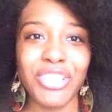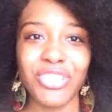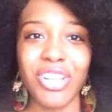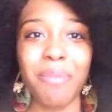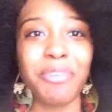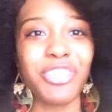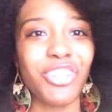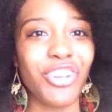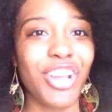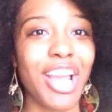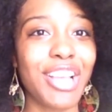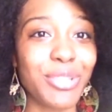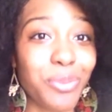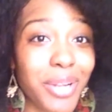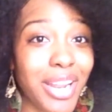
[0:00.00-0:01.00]
So let me show you
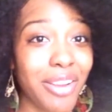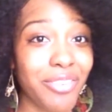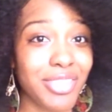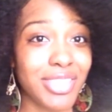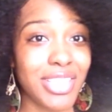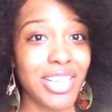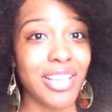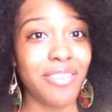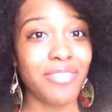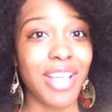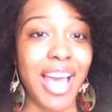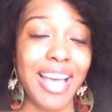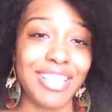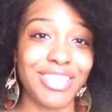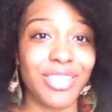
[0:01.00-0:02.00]
guys what I received
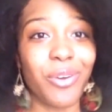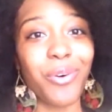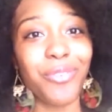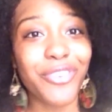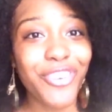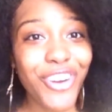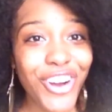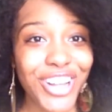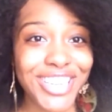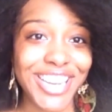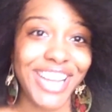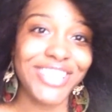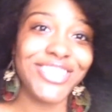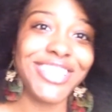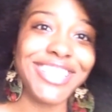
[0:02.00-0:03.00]
as the overall
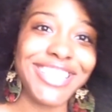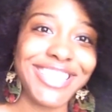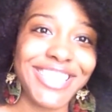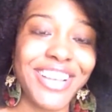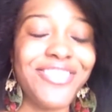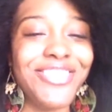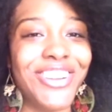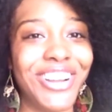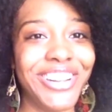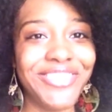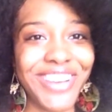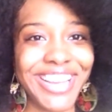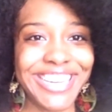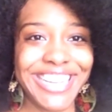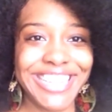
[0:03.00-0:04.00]
Naturalista of Naughty
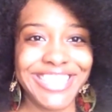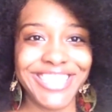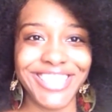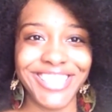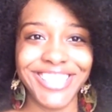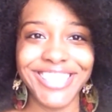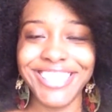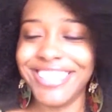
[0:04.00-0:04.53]
by Nature.